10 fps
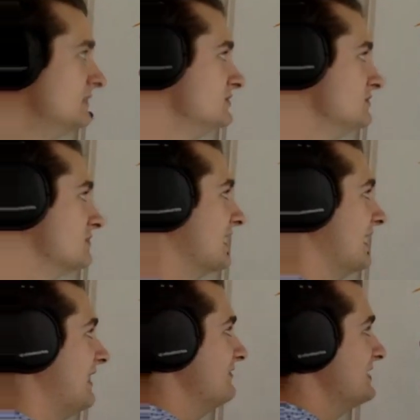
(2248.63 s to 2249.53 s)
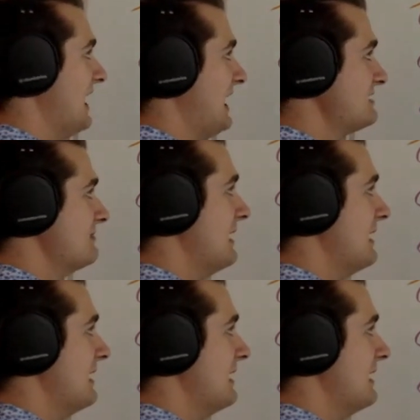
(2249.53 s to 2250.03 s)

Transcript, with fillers: So again, I have the as